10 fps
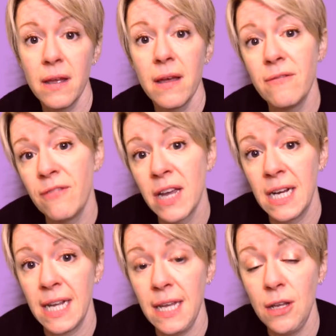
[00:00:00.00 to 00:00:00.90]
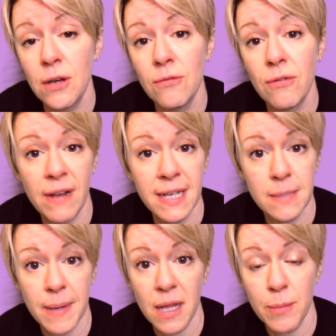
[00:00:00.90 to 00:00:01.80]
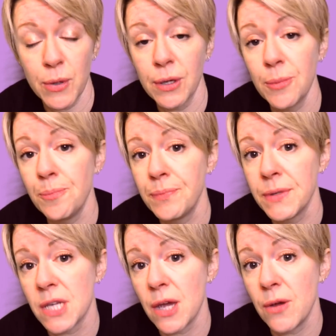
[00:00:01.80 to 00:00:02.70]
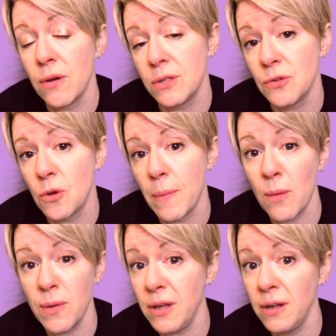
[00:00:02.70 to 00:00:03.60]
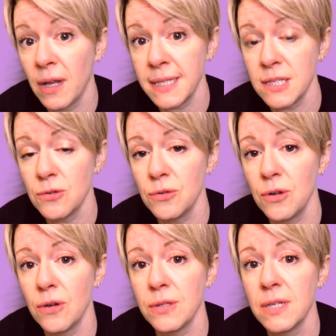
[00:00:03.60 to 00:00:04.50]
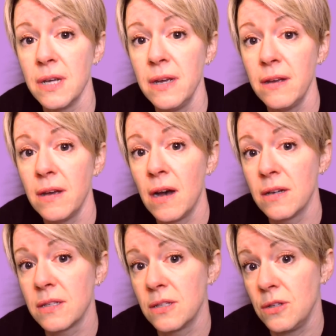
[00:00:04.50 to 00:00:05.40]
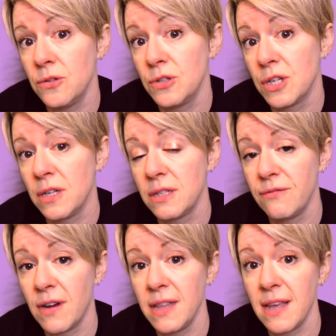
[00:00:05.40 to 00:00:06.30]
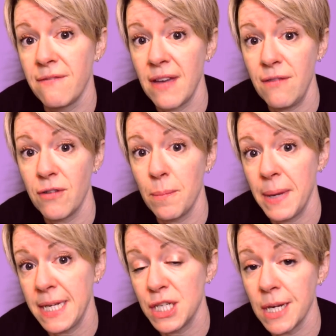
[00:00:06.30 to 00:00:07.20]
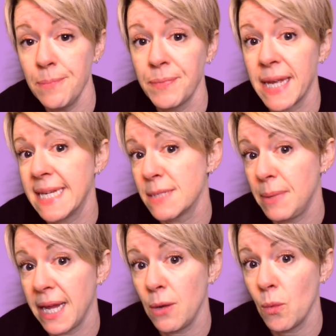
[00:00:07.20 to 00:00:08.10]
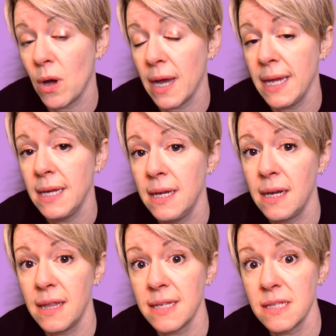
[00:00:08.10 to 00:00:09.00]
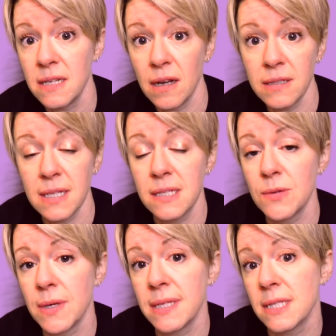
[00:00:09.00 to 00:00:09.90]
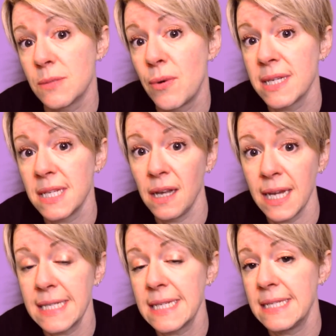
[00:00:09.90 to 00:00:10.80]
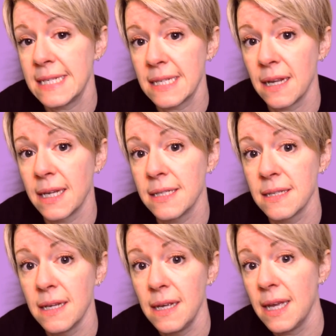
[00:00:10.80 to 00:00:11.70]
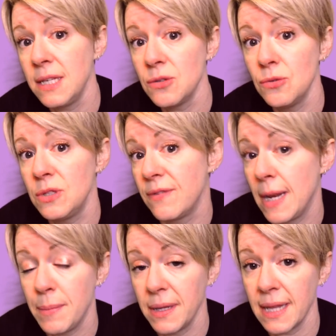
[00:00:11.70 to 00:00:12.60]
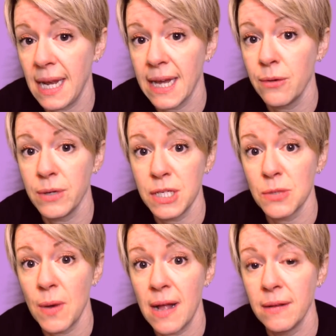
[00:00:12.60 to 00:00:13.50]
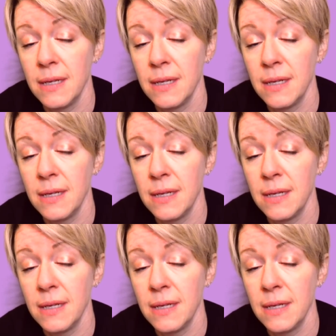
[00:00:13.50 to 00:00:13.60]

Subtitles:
And finally, you can reflect about the book. So talk about whether you liked it or not, ask your child to find their favourite picture and explain why, and they're starting to express likes and dislikes, and it's all developing that language as well.